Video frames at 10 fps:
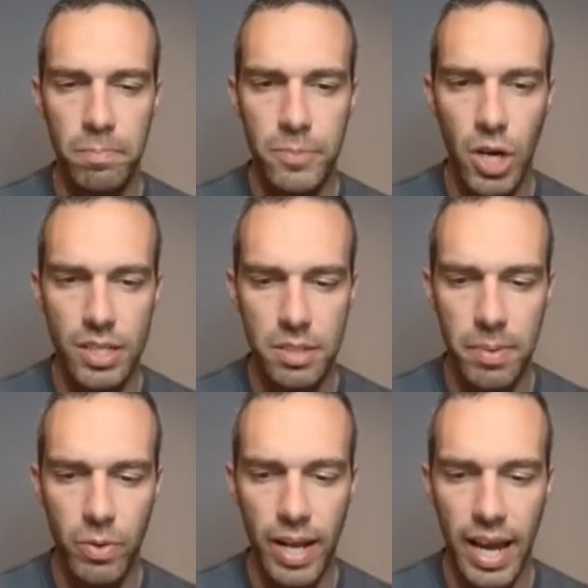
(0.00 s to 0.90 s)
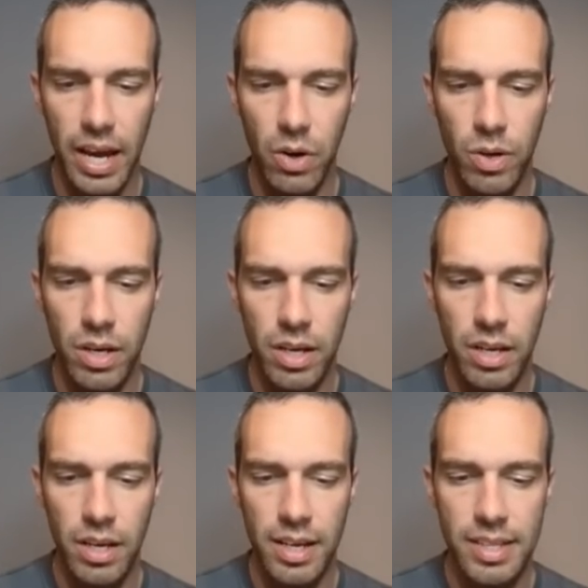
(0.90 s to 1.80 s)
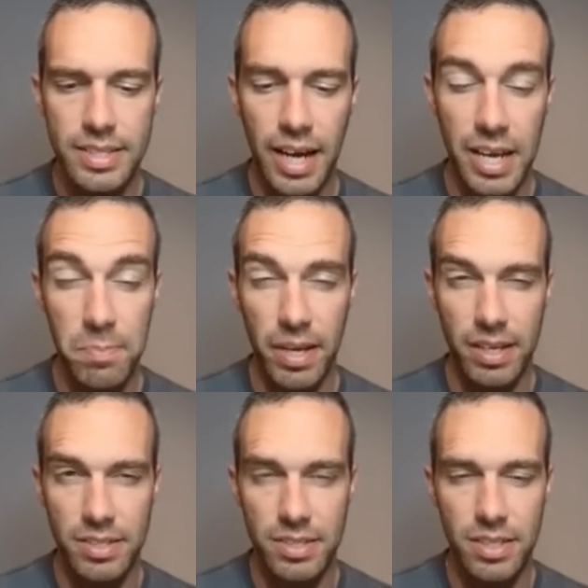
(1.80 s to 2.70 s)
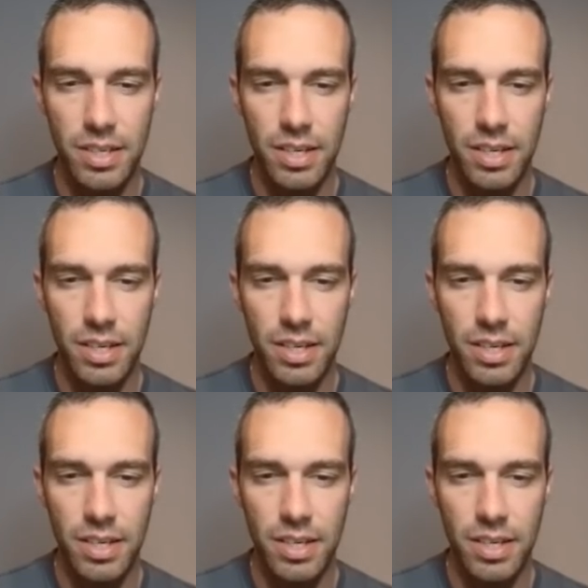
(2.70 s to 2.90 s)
talked about how typings.